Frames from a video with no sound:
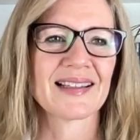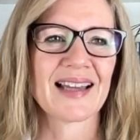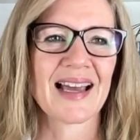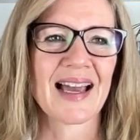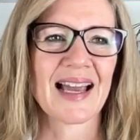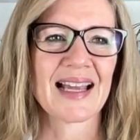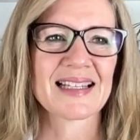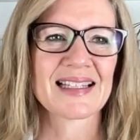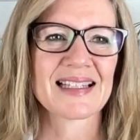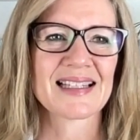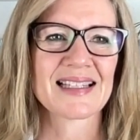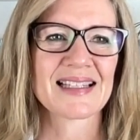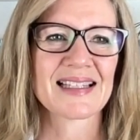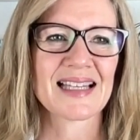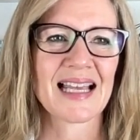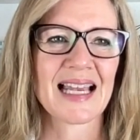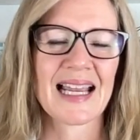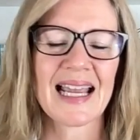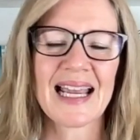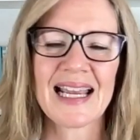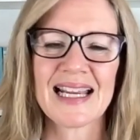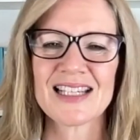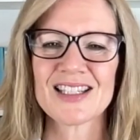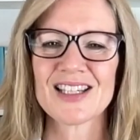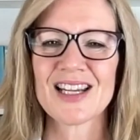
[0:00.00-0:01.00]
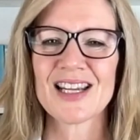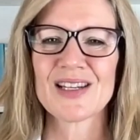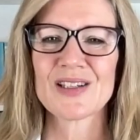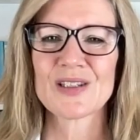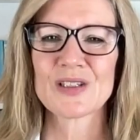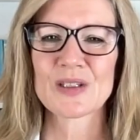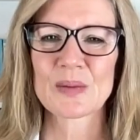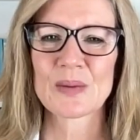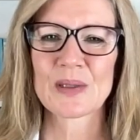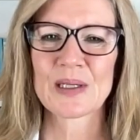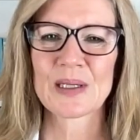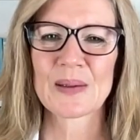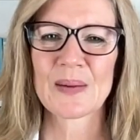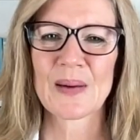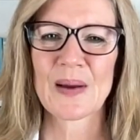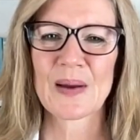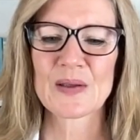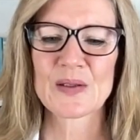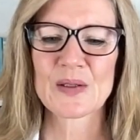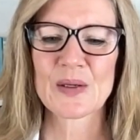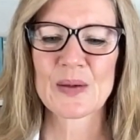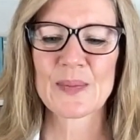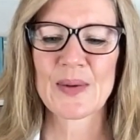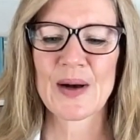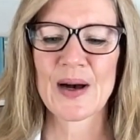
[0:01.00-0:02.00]
at night and say, hey Jen, do you want to go
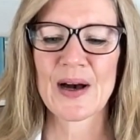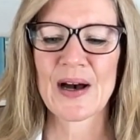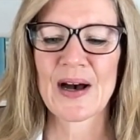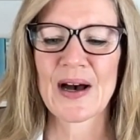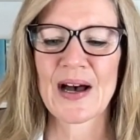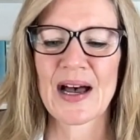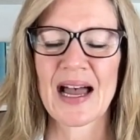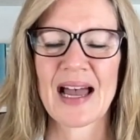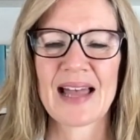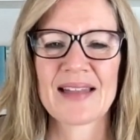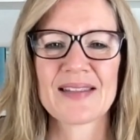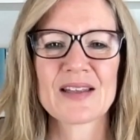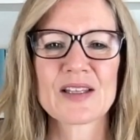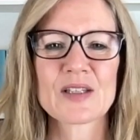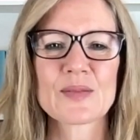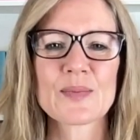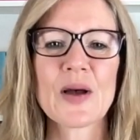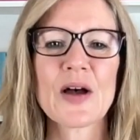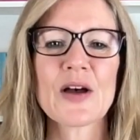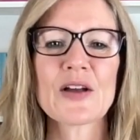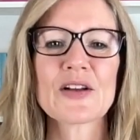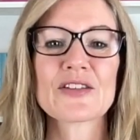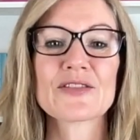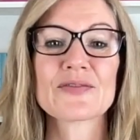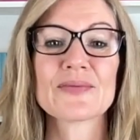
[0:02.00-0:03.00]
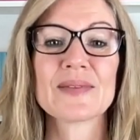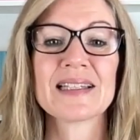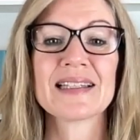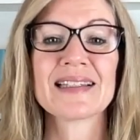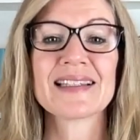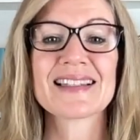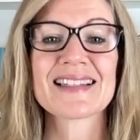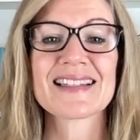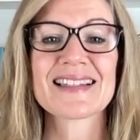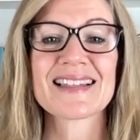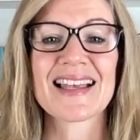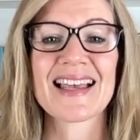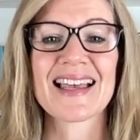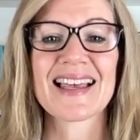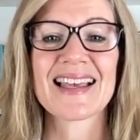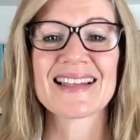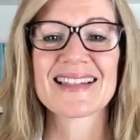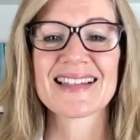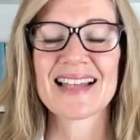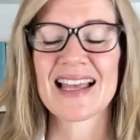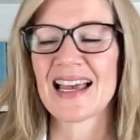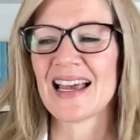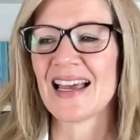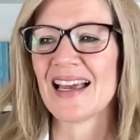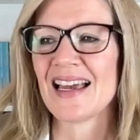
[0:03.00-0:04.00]
out to a bar? And there's part of me that
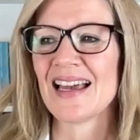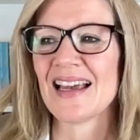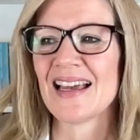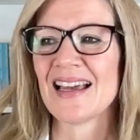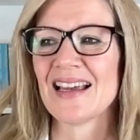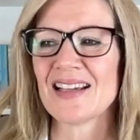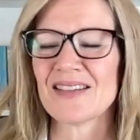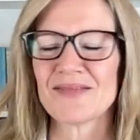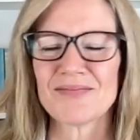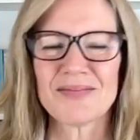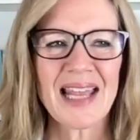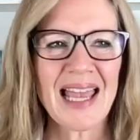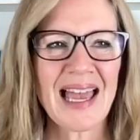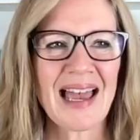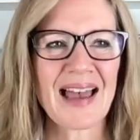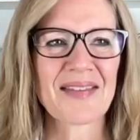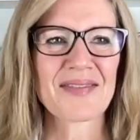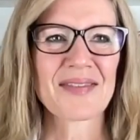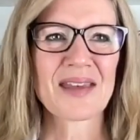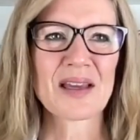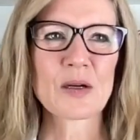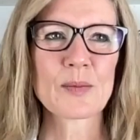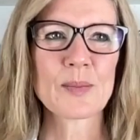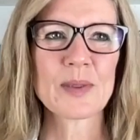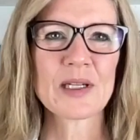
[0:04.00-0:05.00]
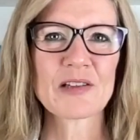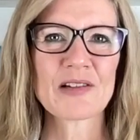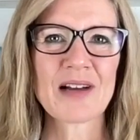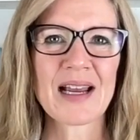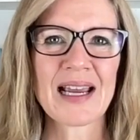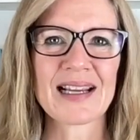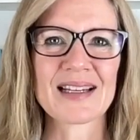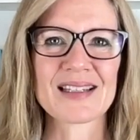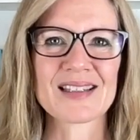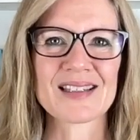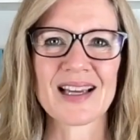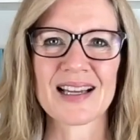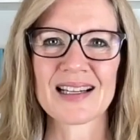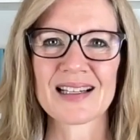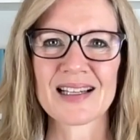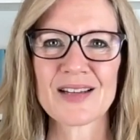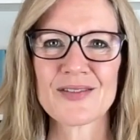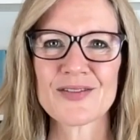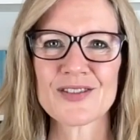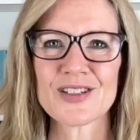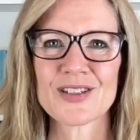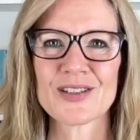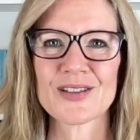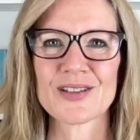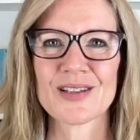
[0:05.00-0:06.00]
says, yeah, that'll be great. I'd
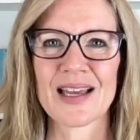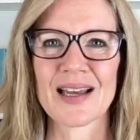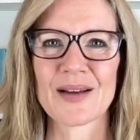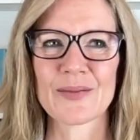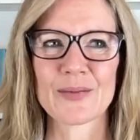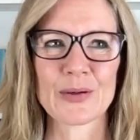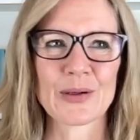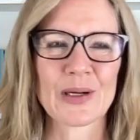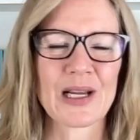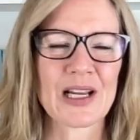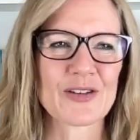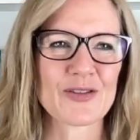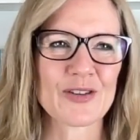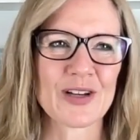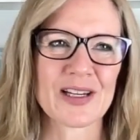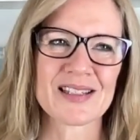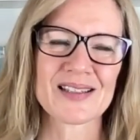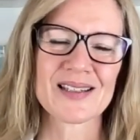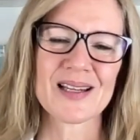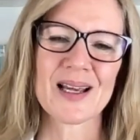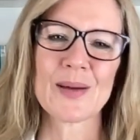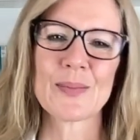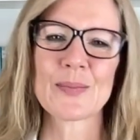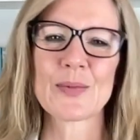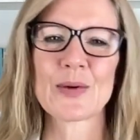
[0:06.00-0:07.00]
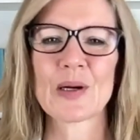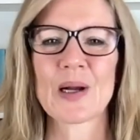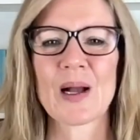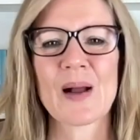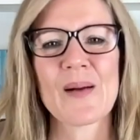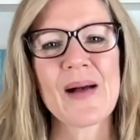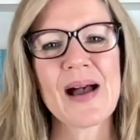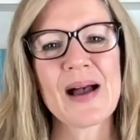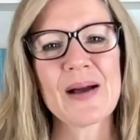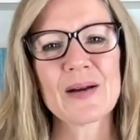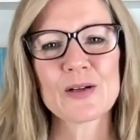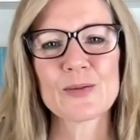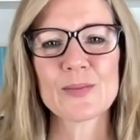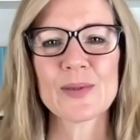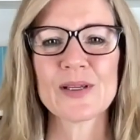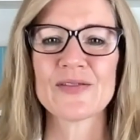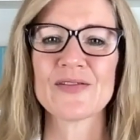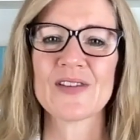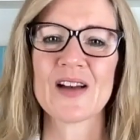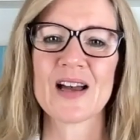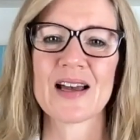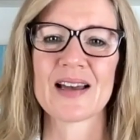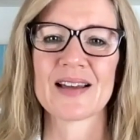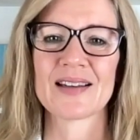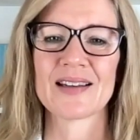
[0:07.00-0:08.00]
love to do that. We'll get dressed up, we'll go out, it'll be
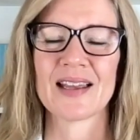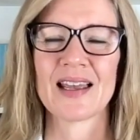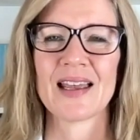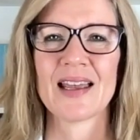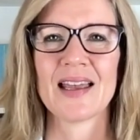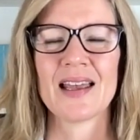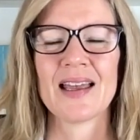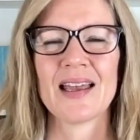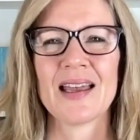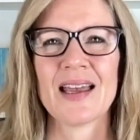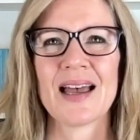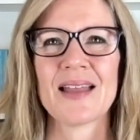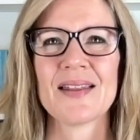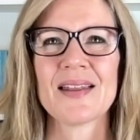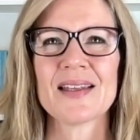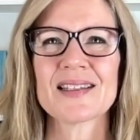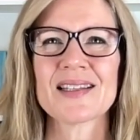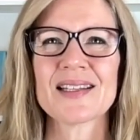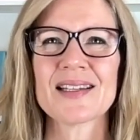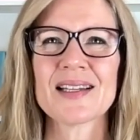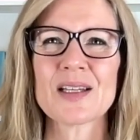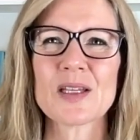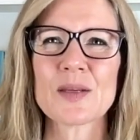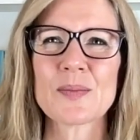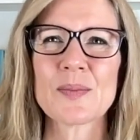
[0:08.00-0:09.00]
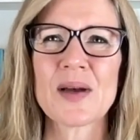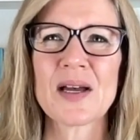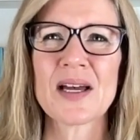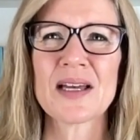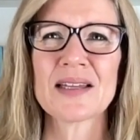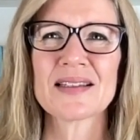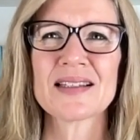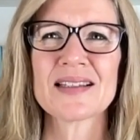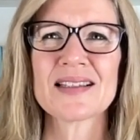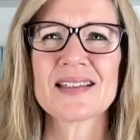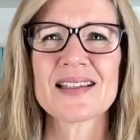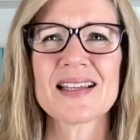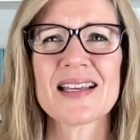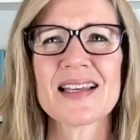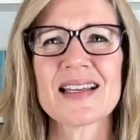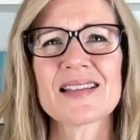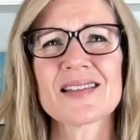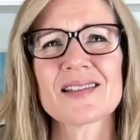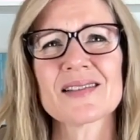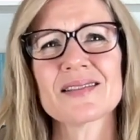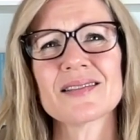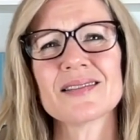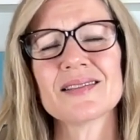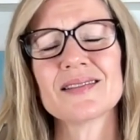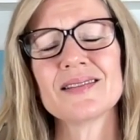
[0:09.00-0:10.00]
fun. And there's another part that
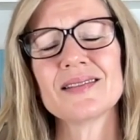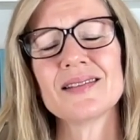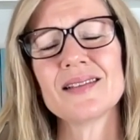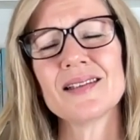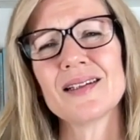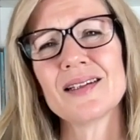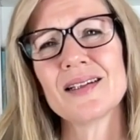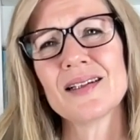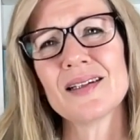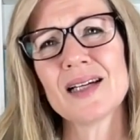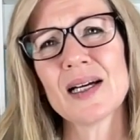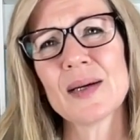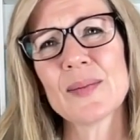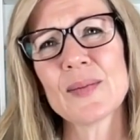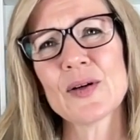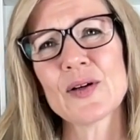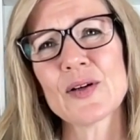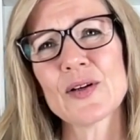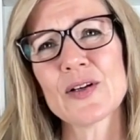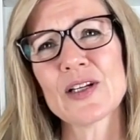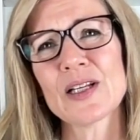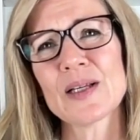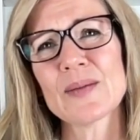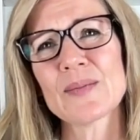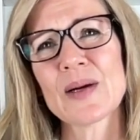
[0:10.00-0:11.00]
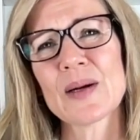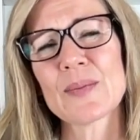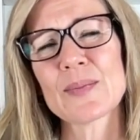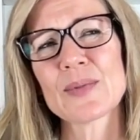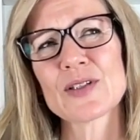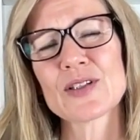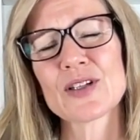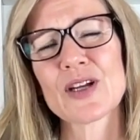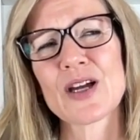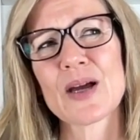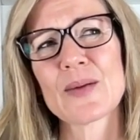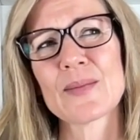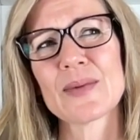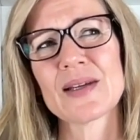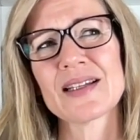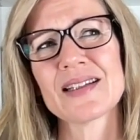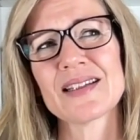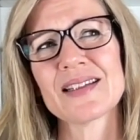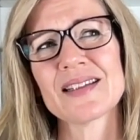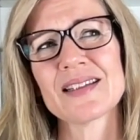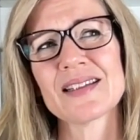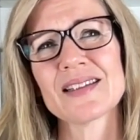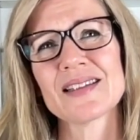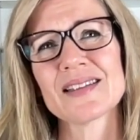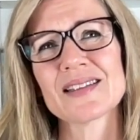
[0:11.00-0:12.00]
says, oh, I'm already in my
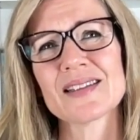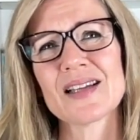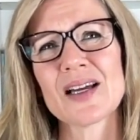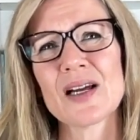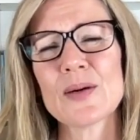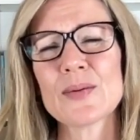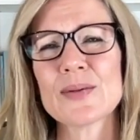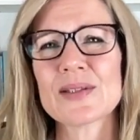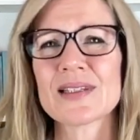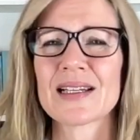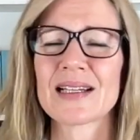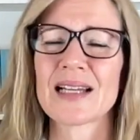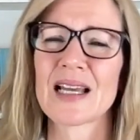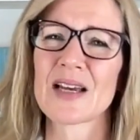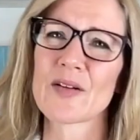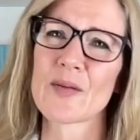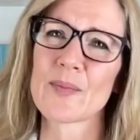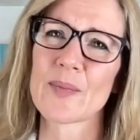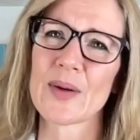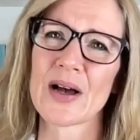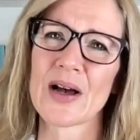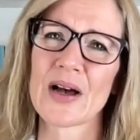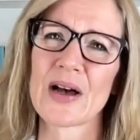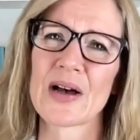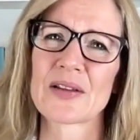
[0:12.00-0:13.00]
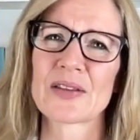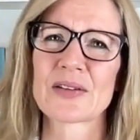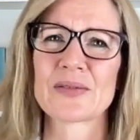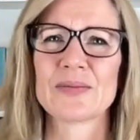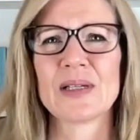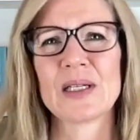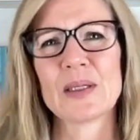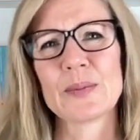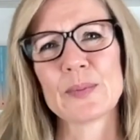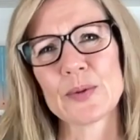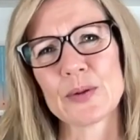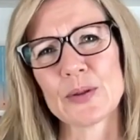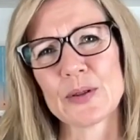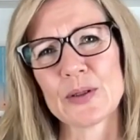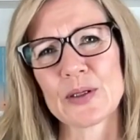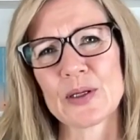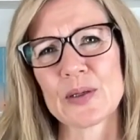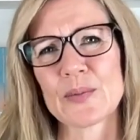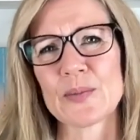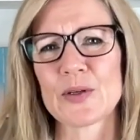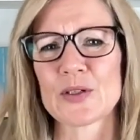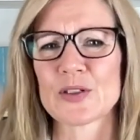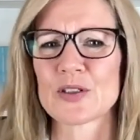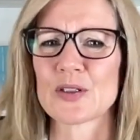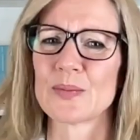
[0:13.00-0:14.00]
pajamas. I was going to have a bath and read a book
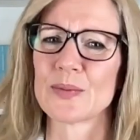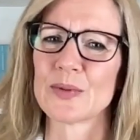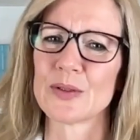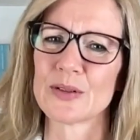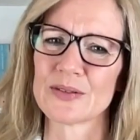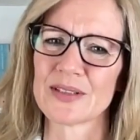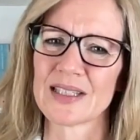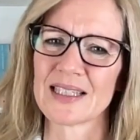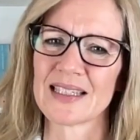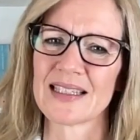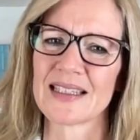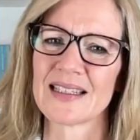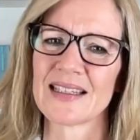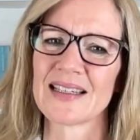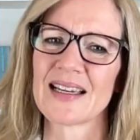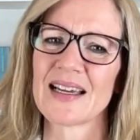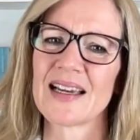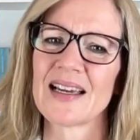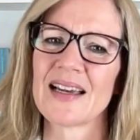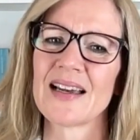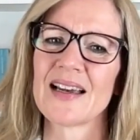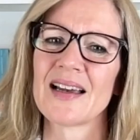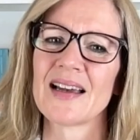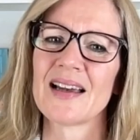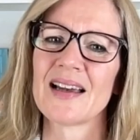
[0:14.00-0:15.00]
and watch a movie.